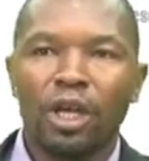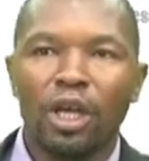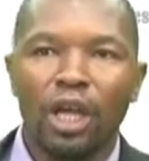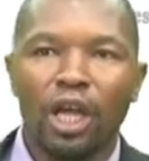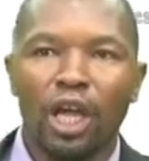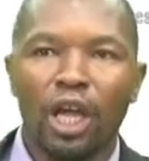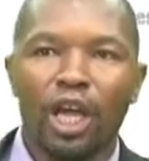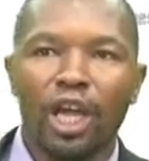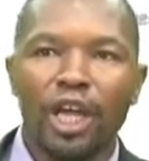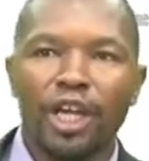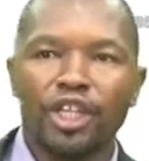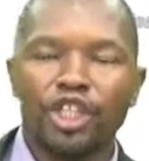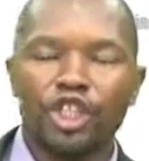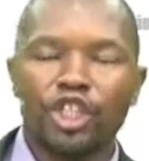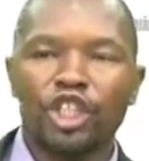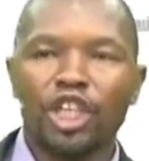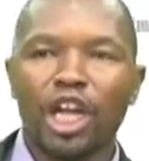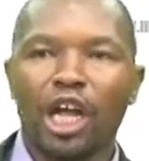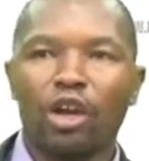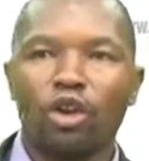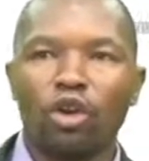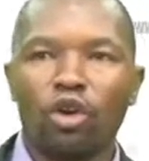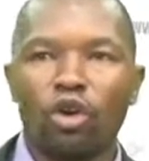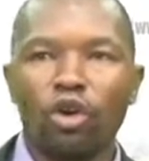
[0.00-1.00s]
a
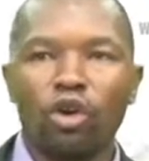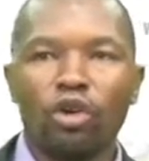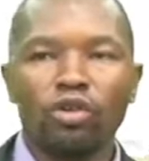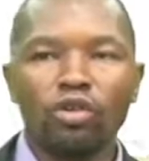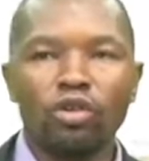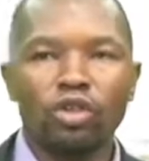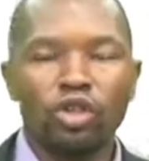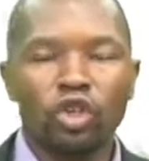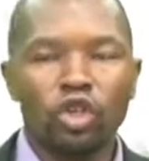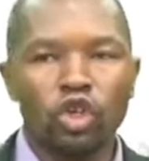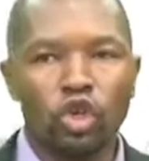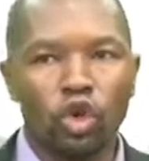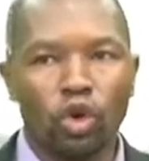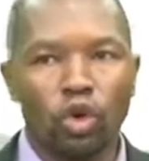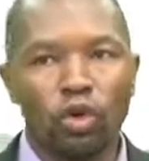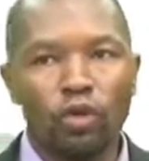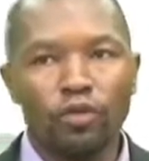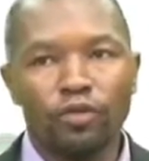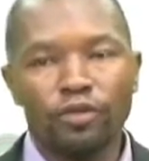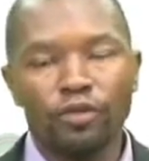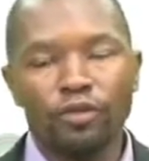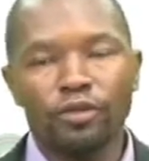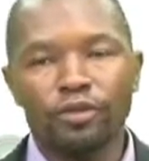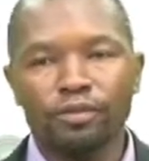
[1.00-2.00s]
shallow
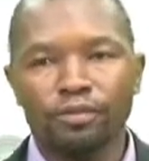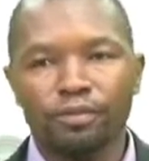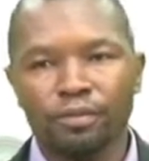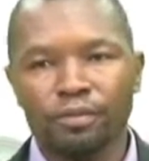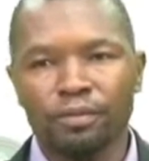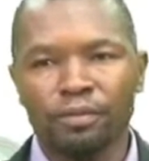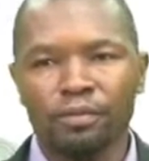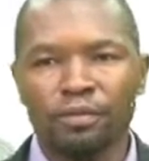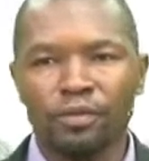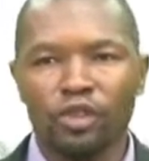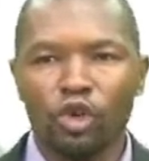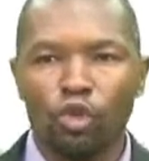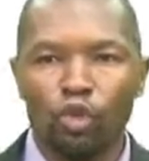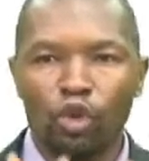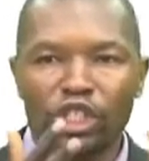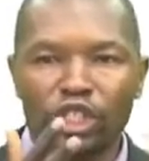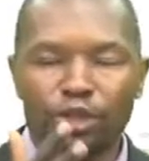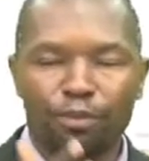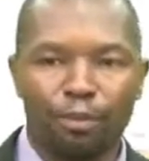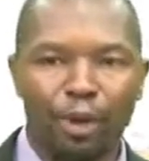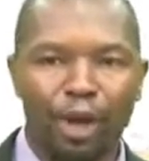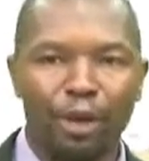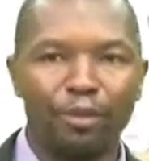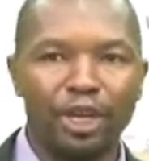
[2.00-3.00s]
growth
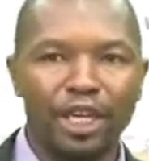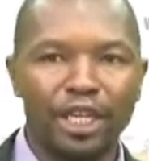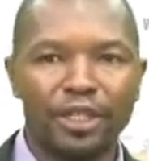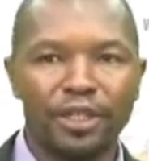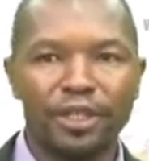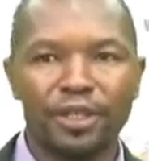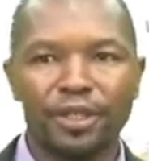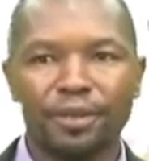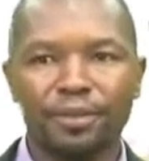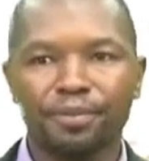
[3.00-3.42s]
which permits